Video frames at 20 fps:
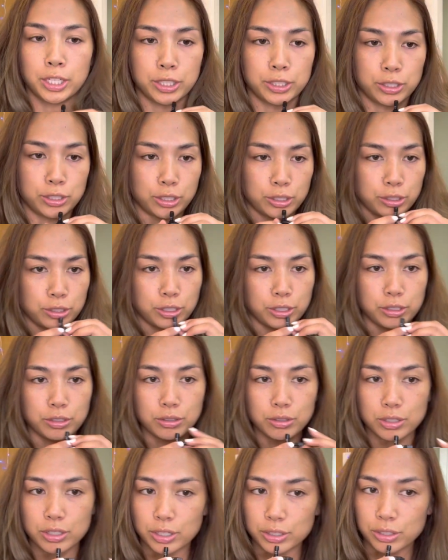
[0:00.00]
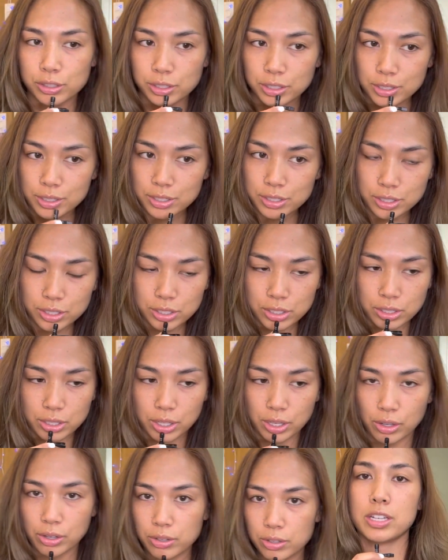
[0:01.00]
Testing, testing. Is this thing
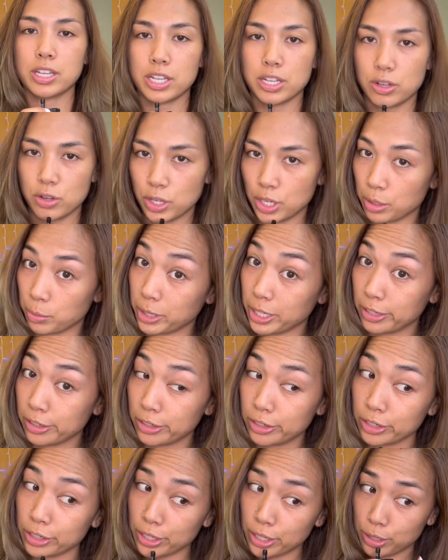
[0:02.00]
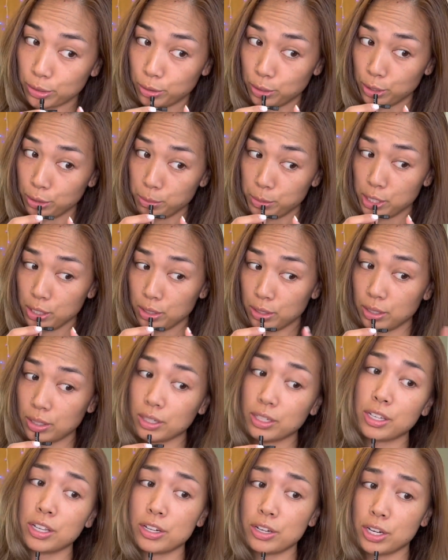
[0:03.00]
on? Can you hear me? Can you hear me?
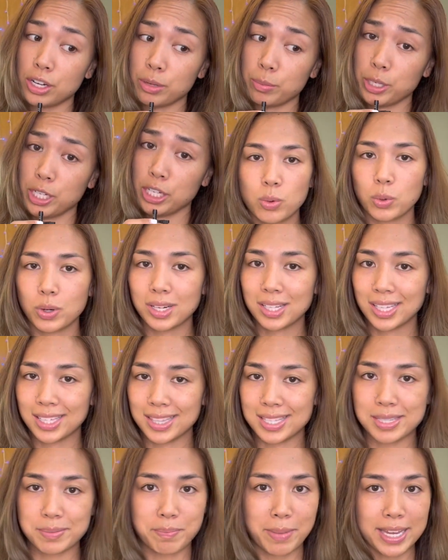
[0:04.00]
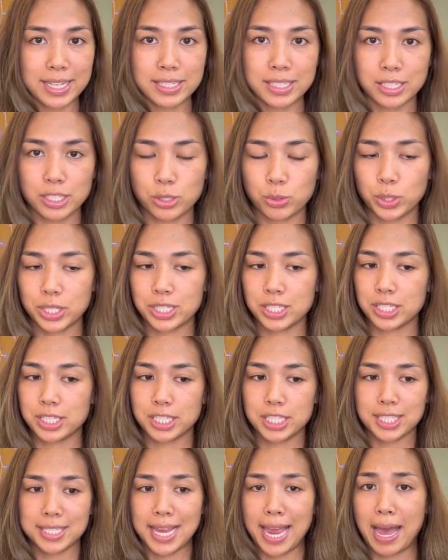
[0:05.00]
Can you hear me? We're gonna let this mic situation
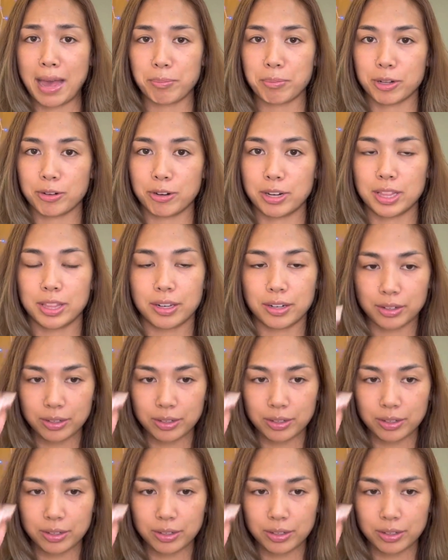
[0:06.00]
just happen right there.